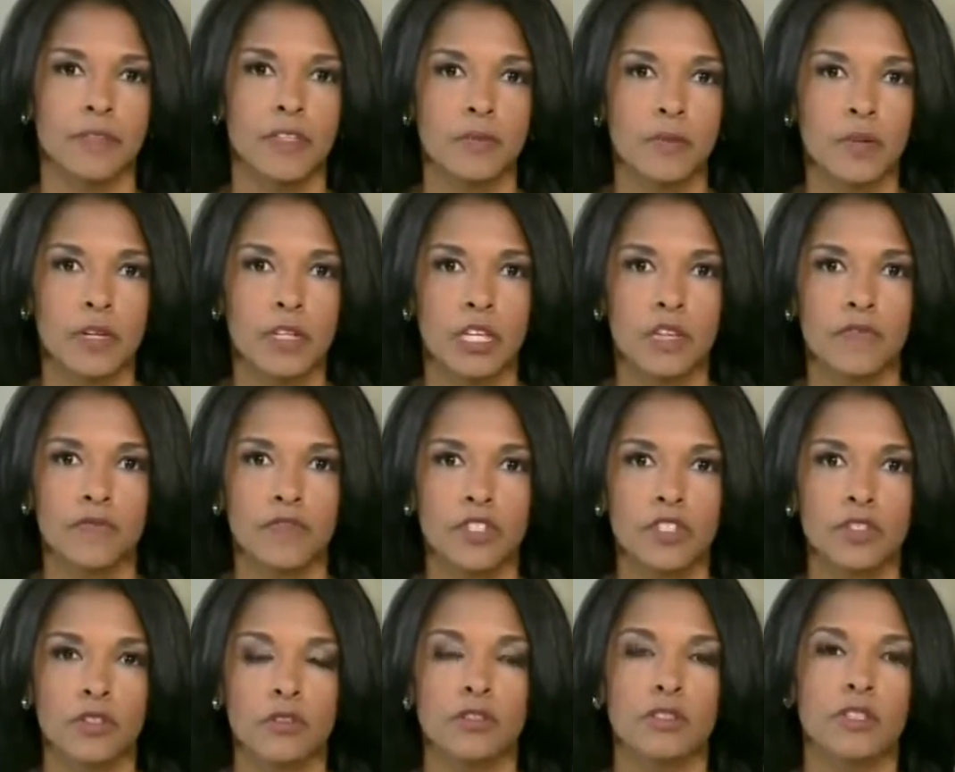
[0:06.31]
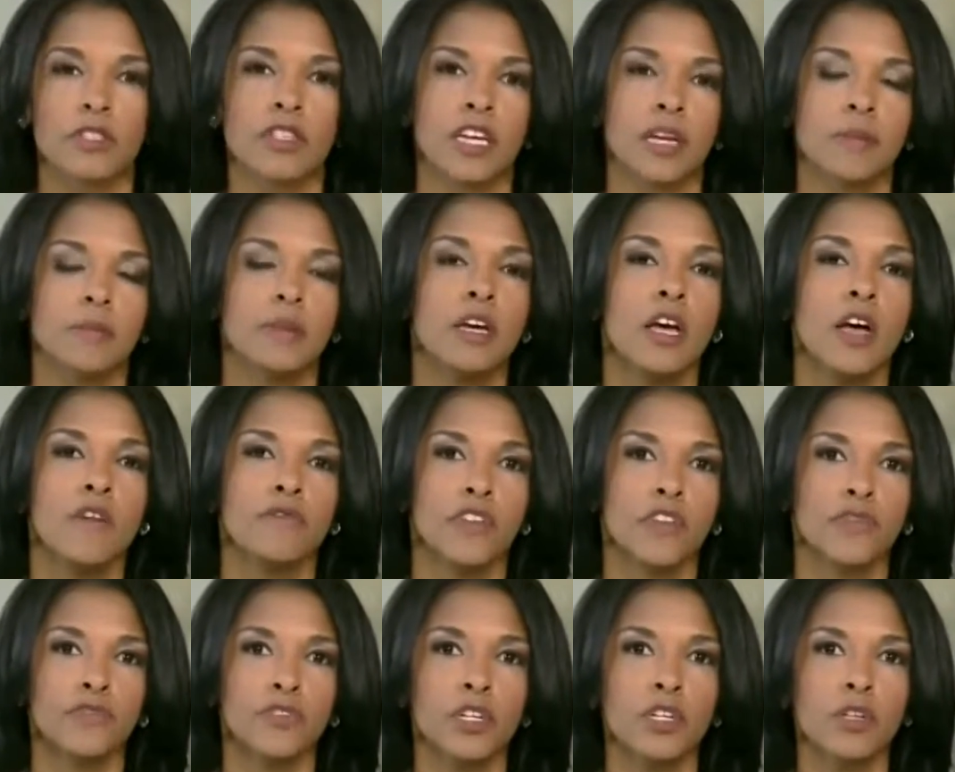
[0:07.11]
Israeli officials claim
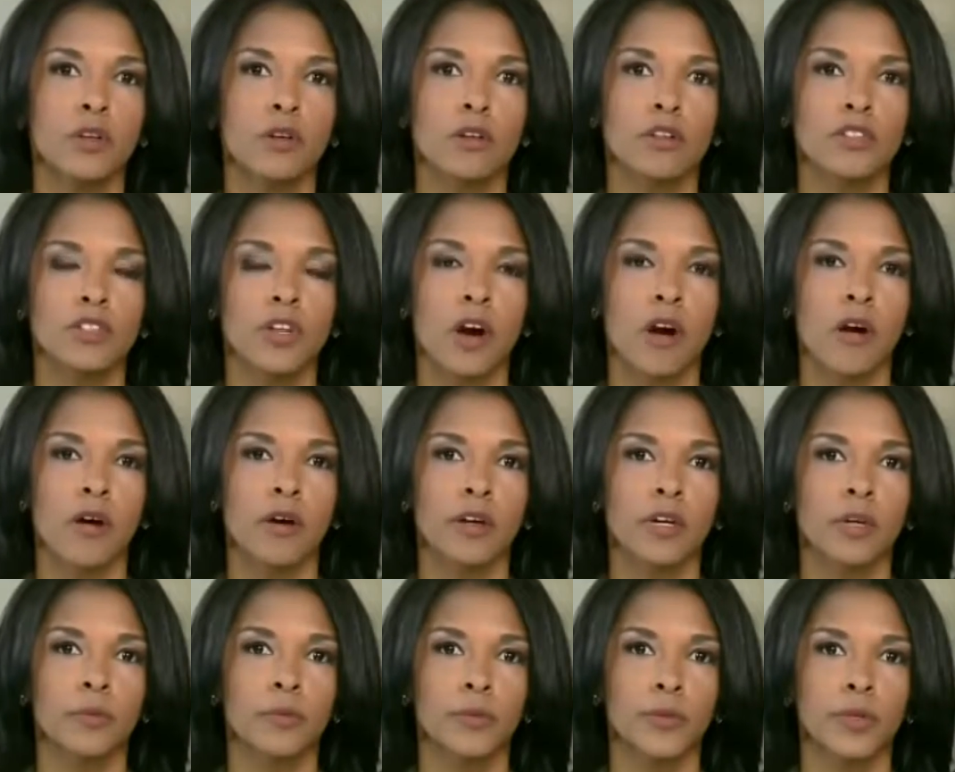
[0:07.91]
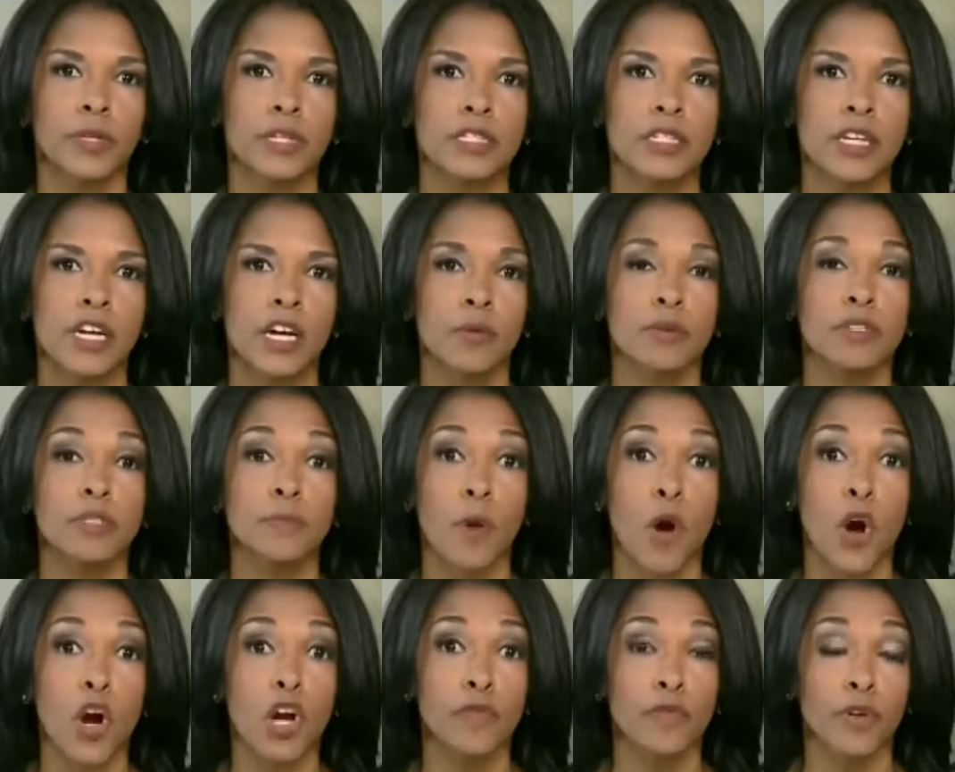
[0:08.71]
15-year-old Tariq Abu Khdeir was
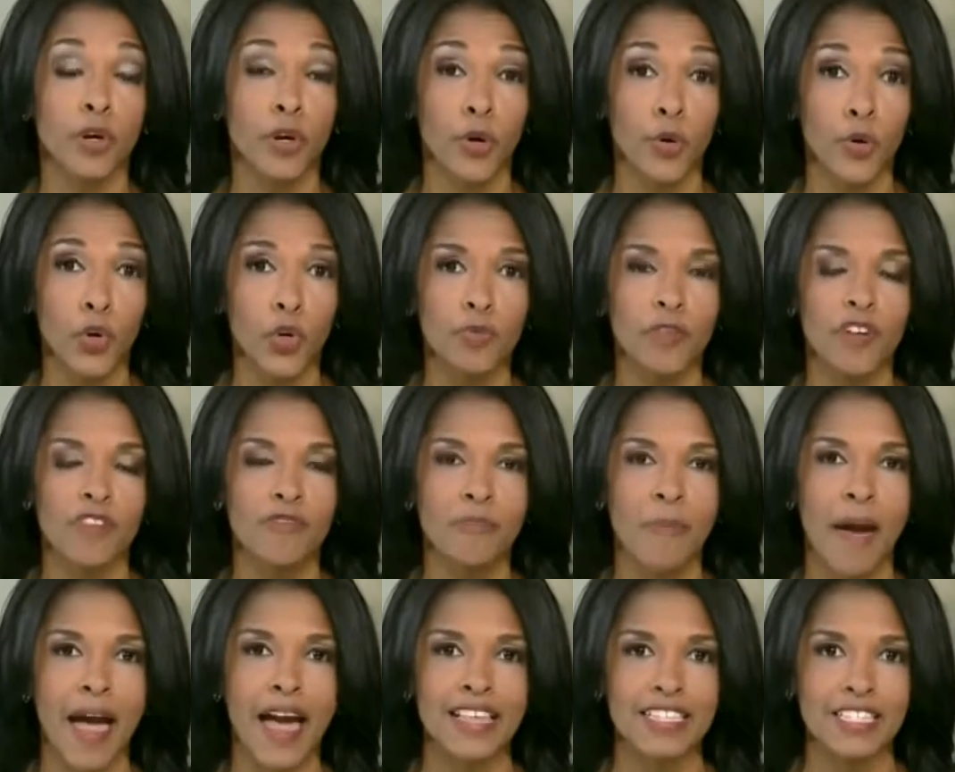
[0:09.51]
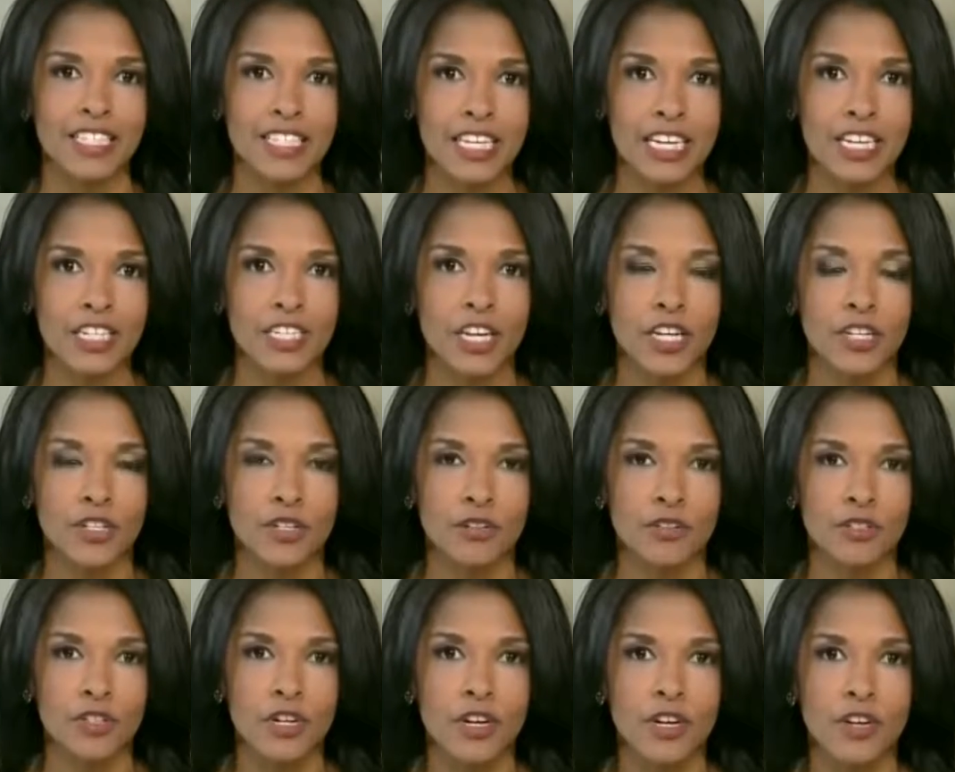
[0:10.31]
part of a group of mass
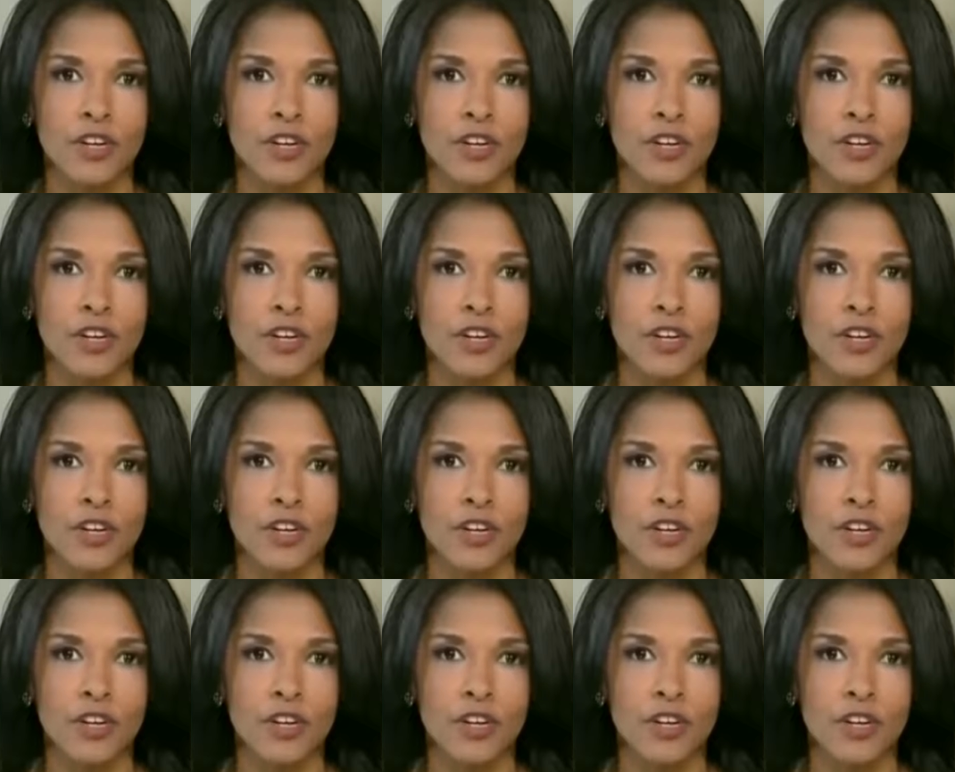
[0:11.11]
teenagers